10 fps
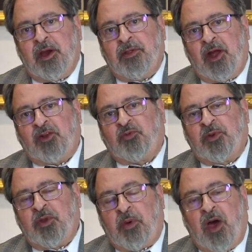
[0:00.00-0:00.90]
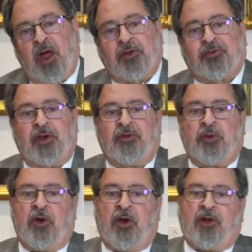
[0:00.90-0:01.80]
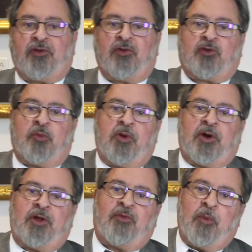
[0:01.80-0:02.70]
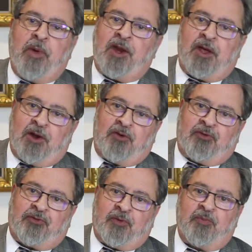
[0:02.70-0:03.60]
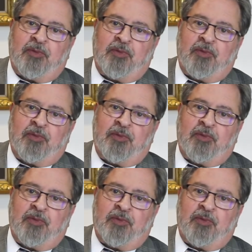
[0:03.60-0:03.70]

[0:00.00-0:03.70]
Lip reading: And that's been the policy of the American Jewish community for many years,